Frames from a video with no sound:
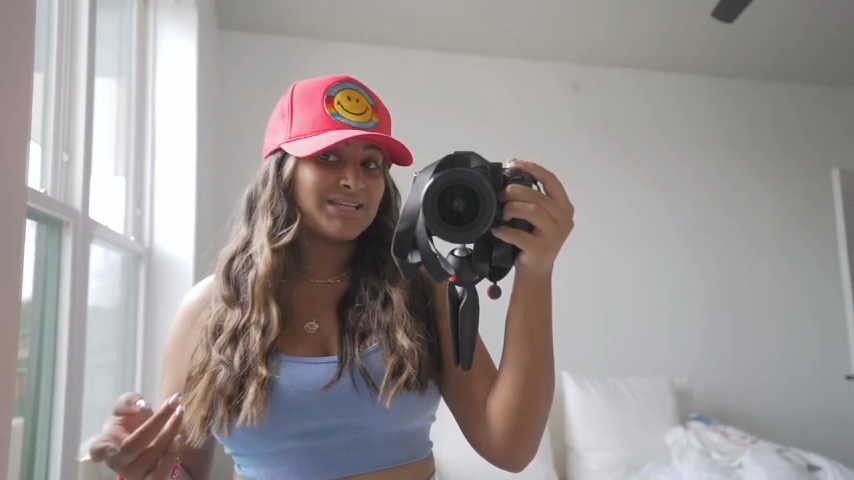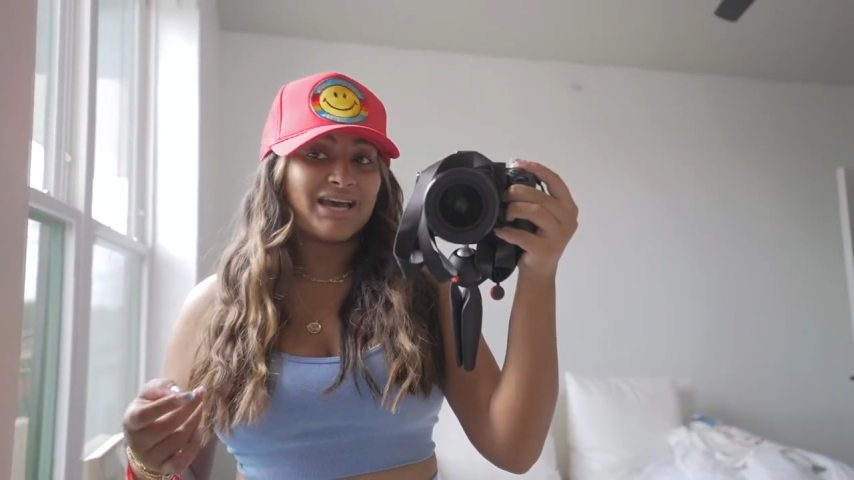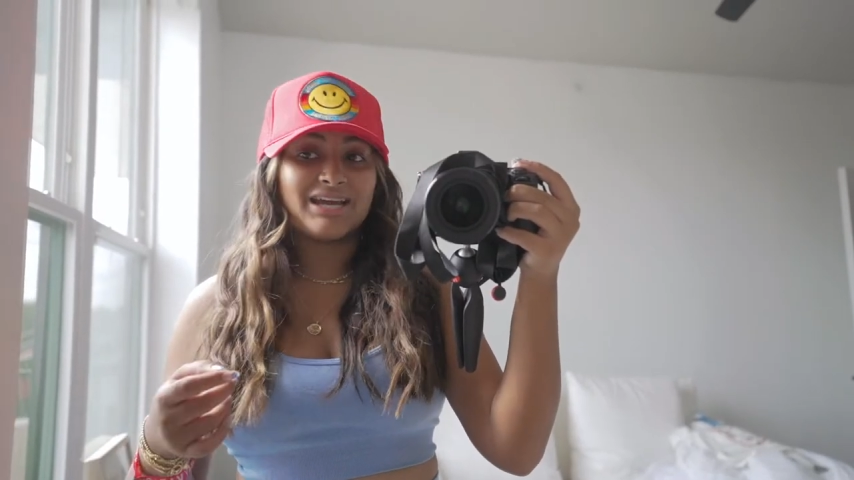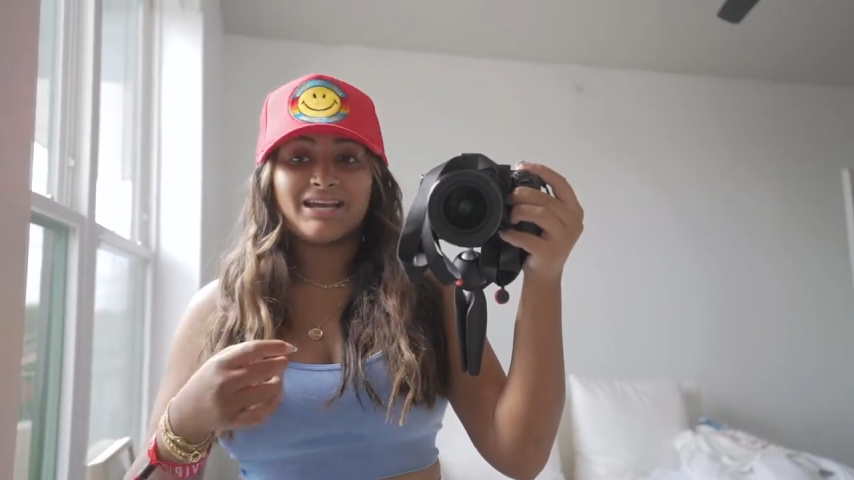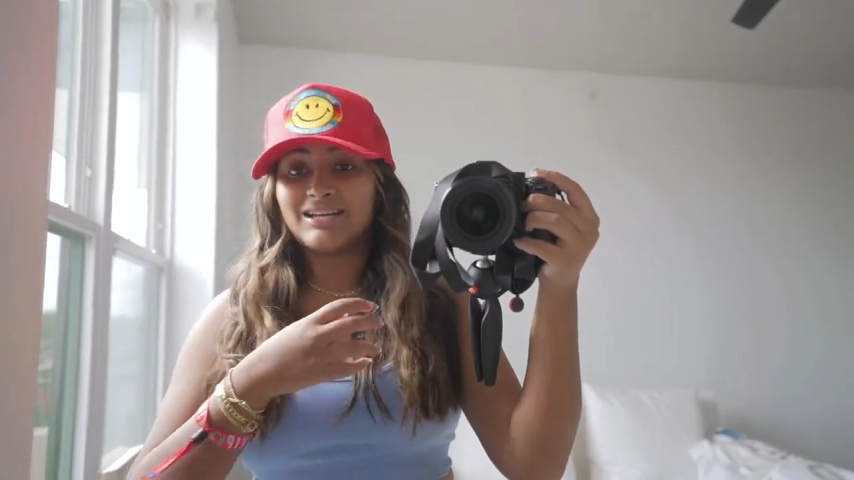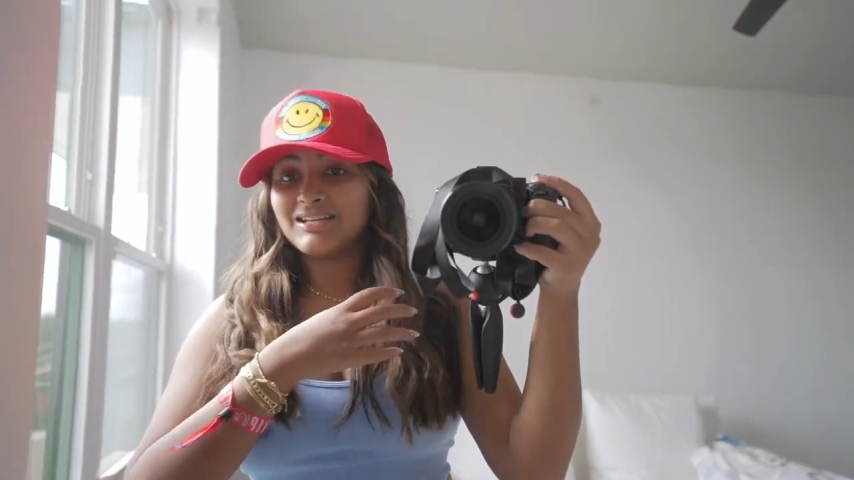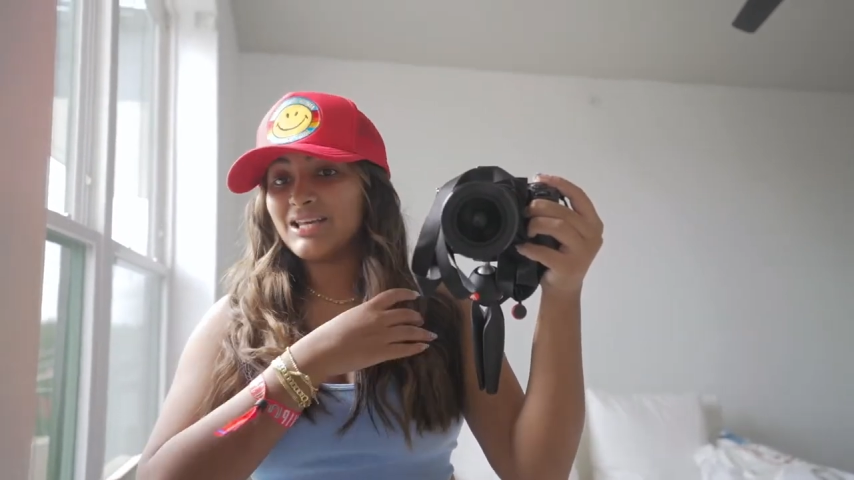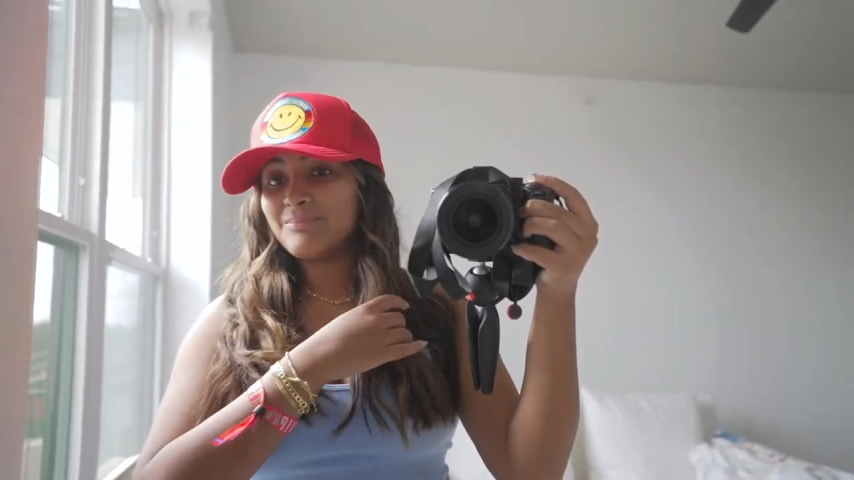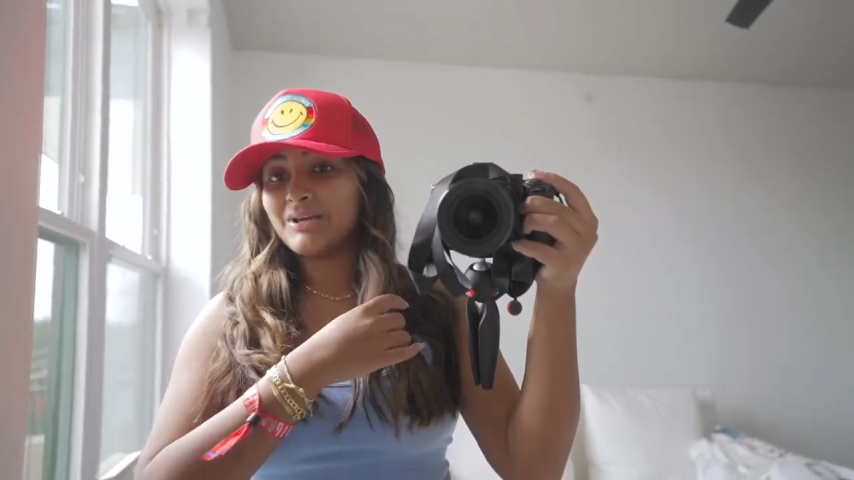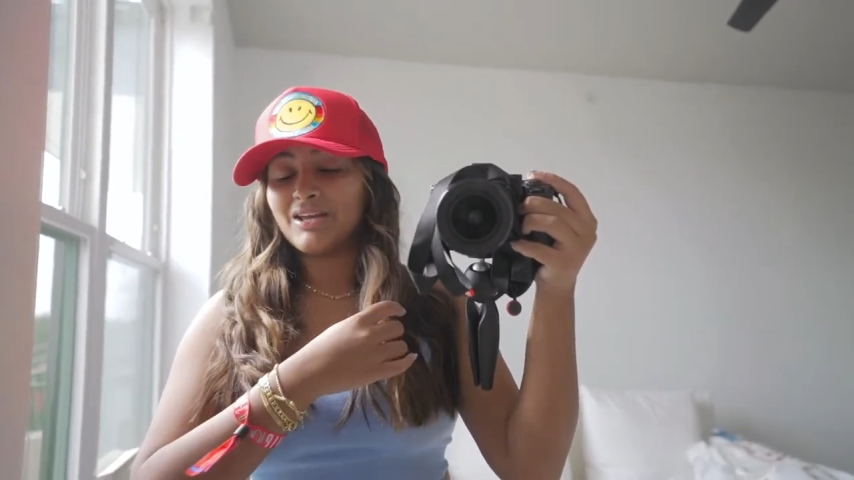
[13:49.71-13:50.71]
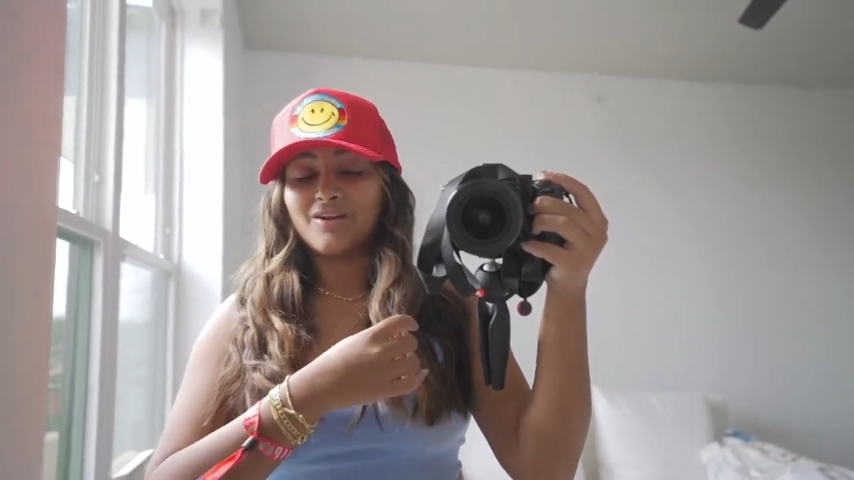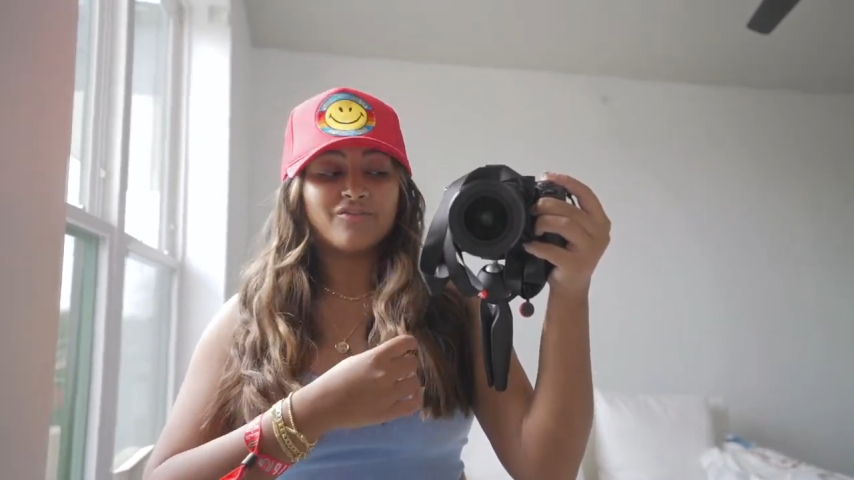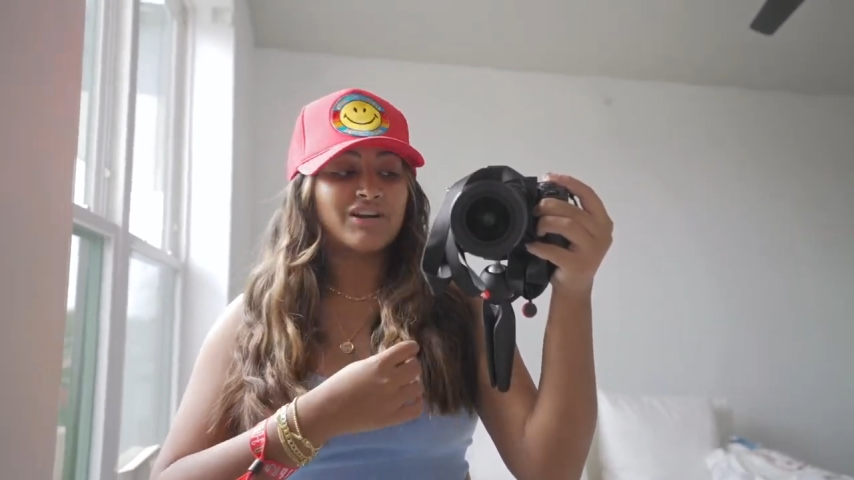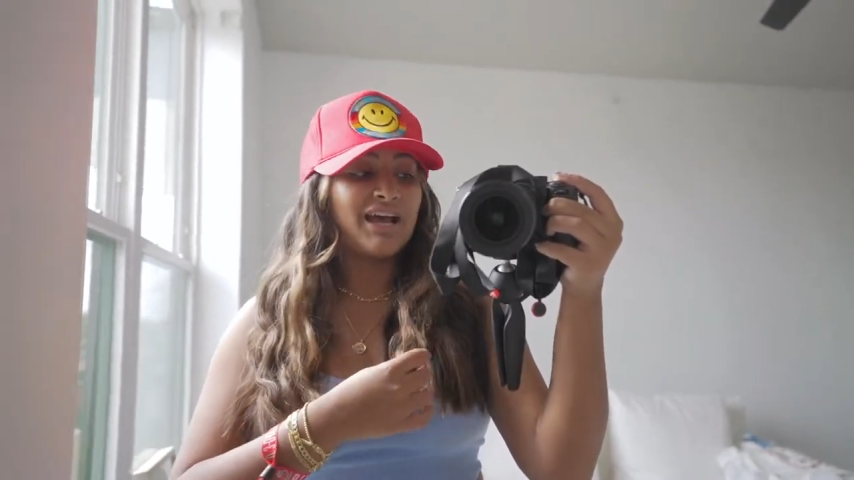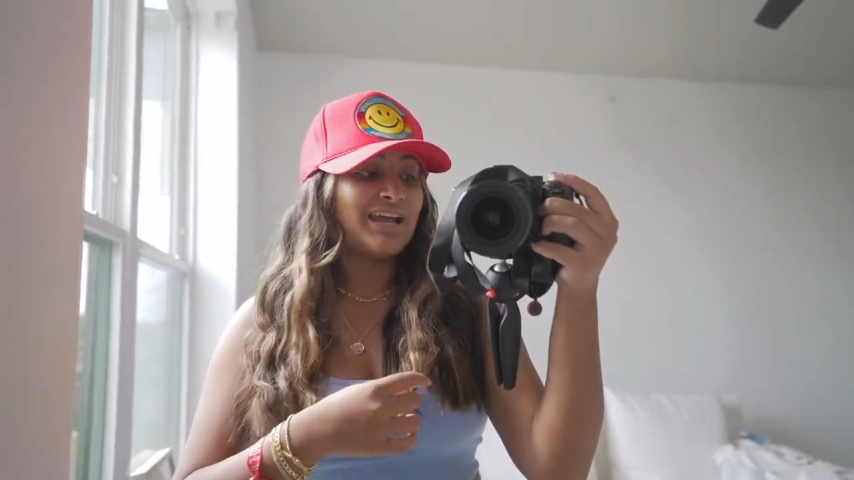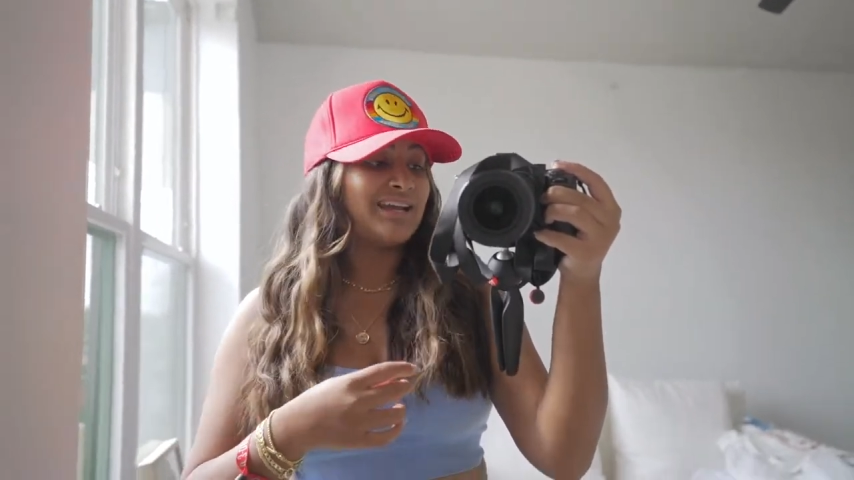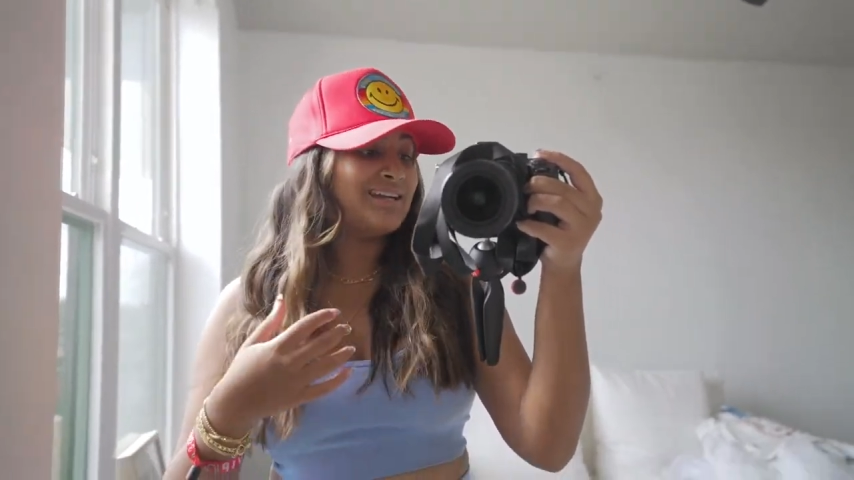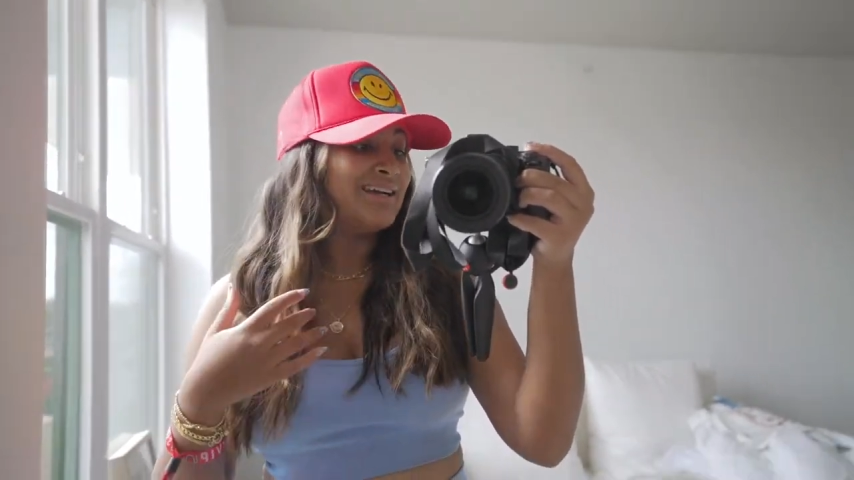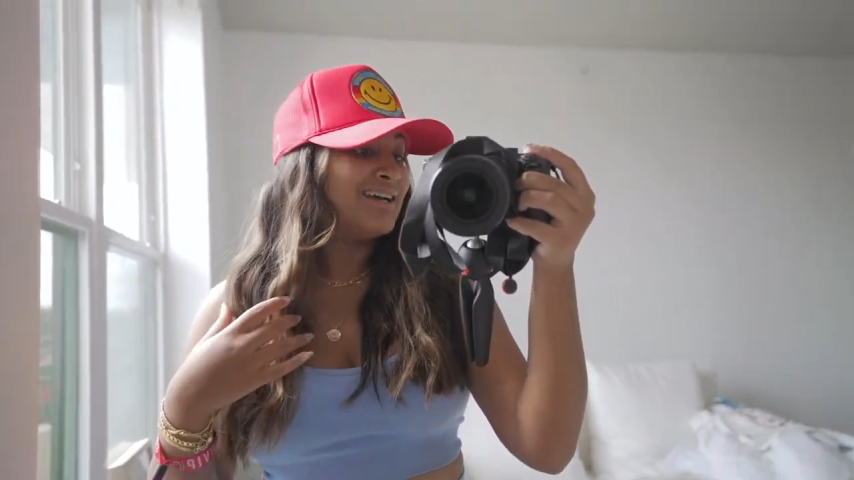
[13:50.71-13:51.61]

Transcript: day and keep it in overnight,